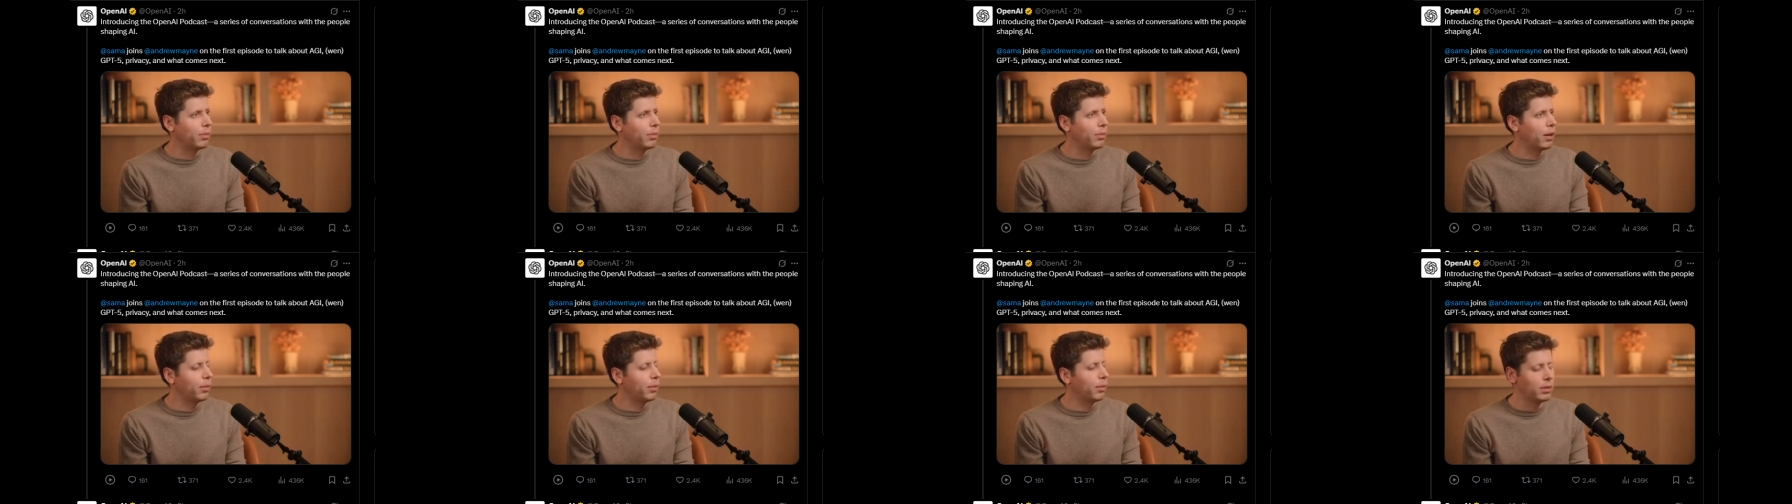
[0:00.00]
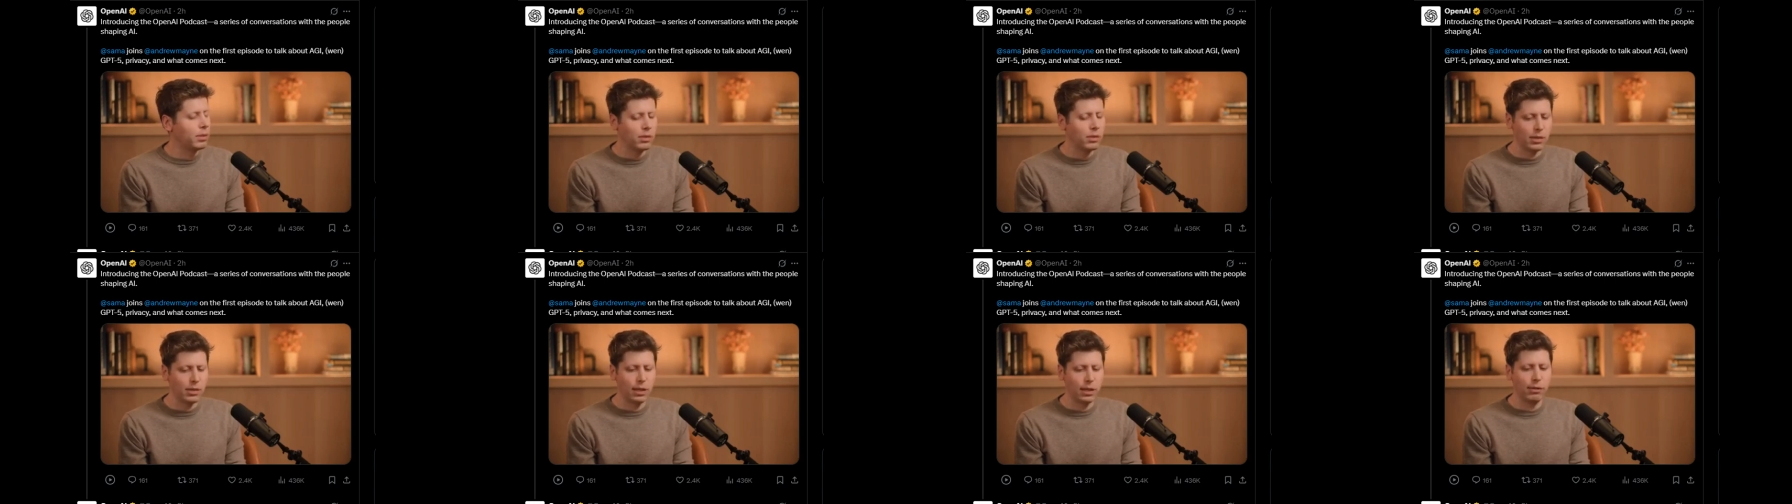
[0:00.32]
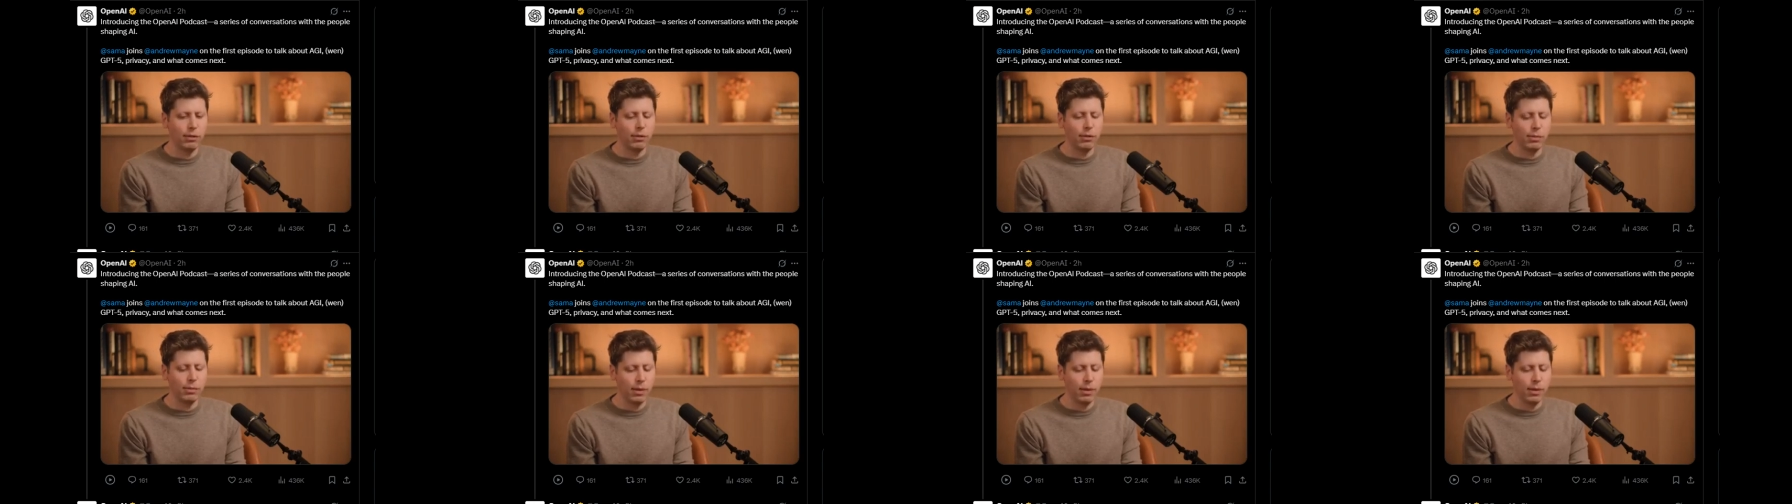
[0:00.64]
I bought a bunch of
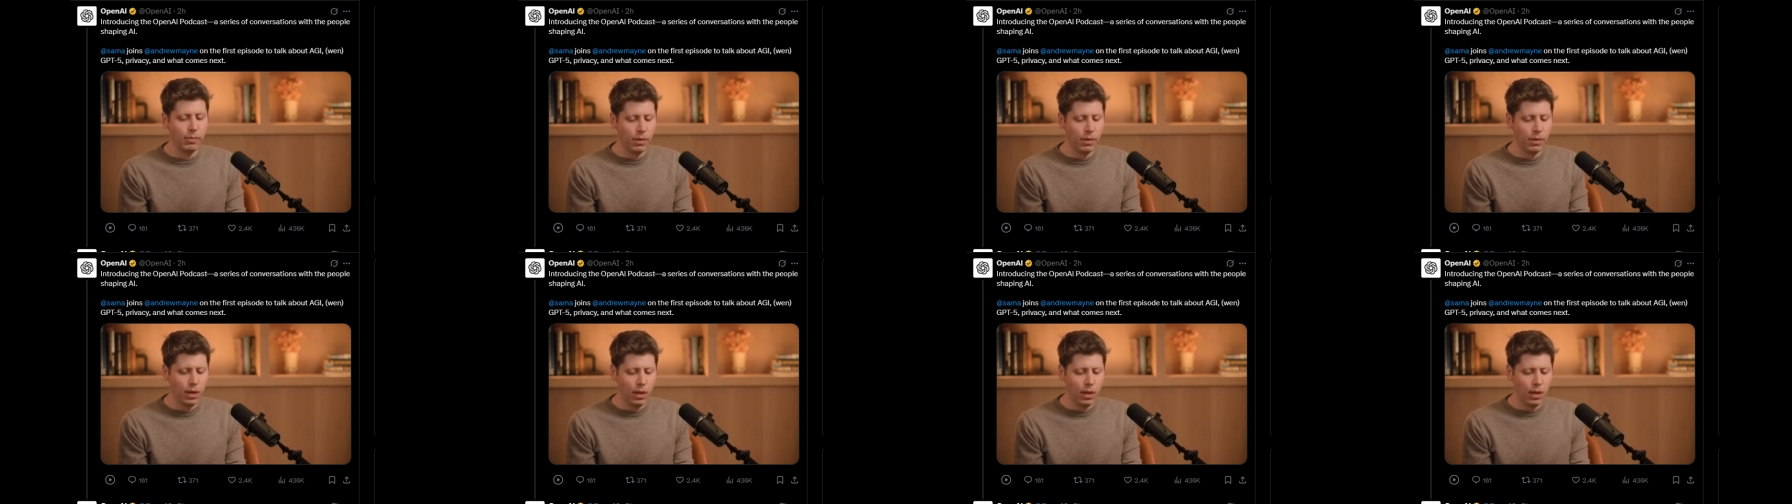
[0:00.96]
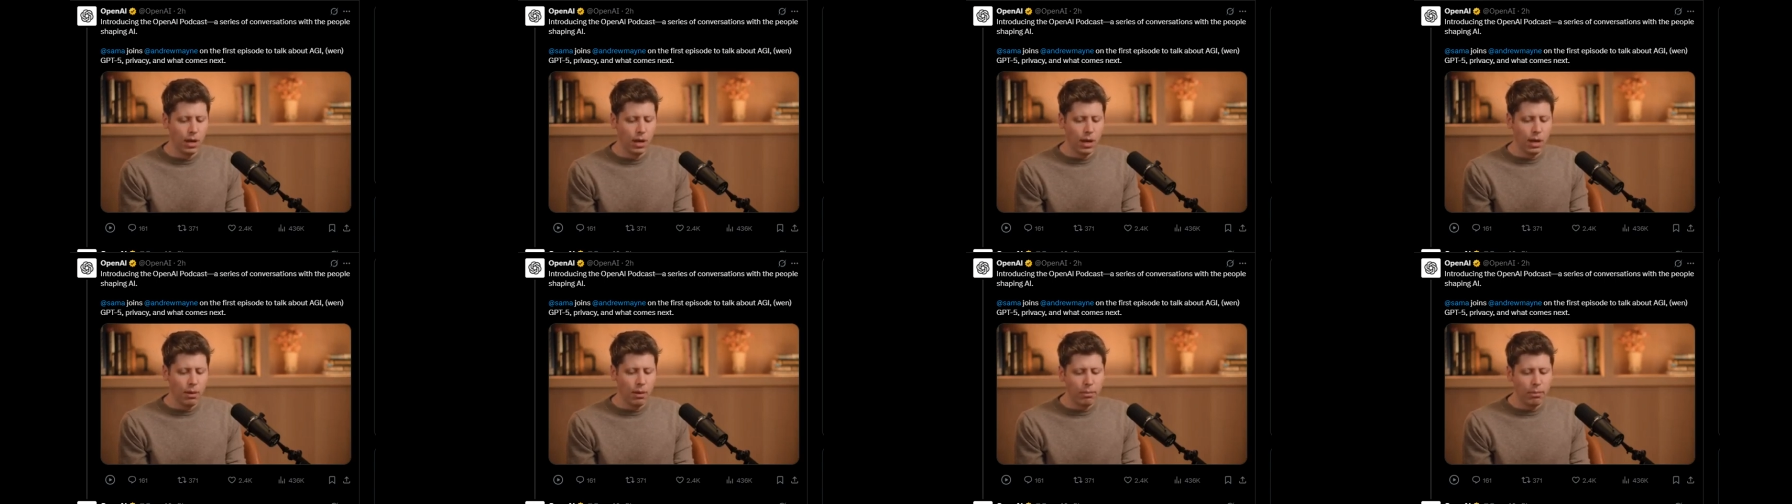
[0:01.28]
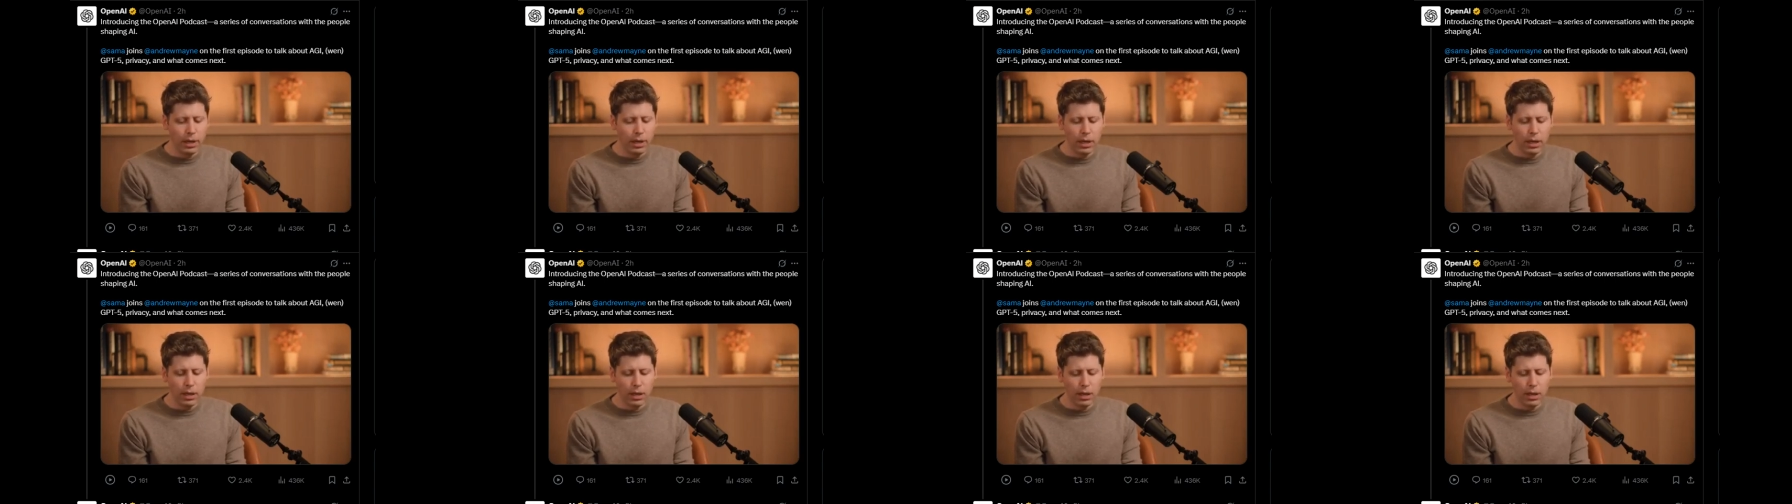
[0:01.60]
stuff from them,
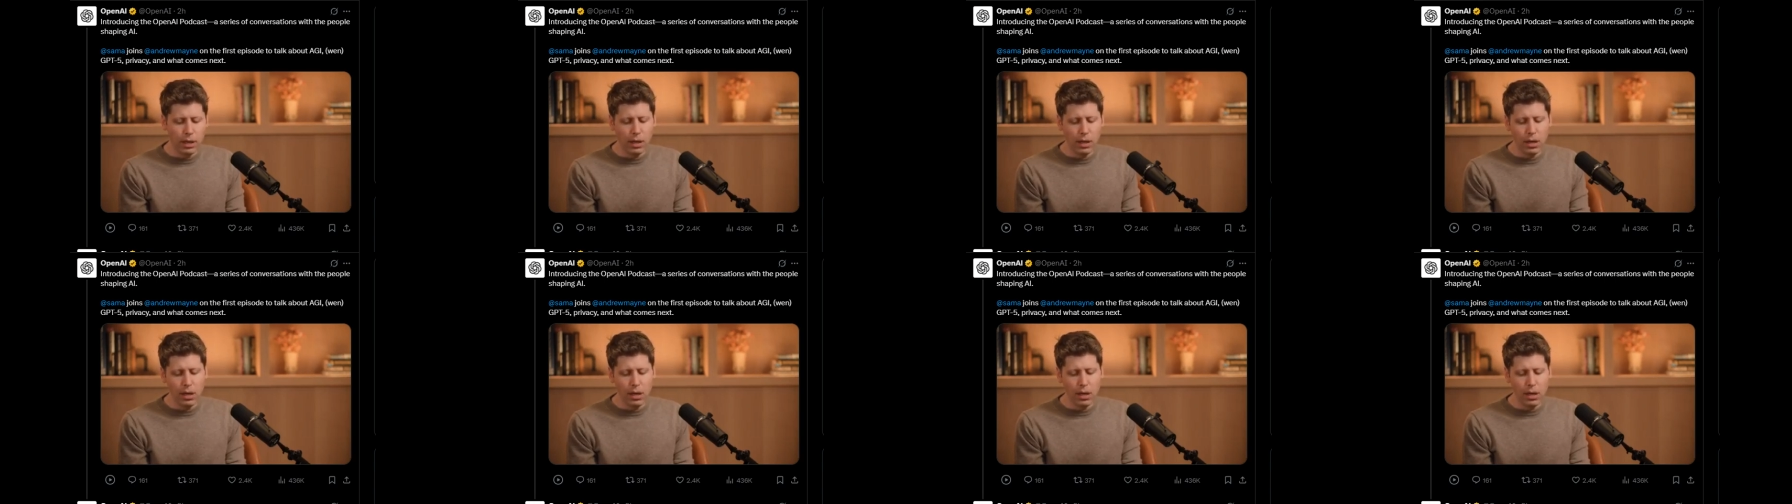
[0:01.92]
but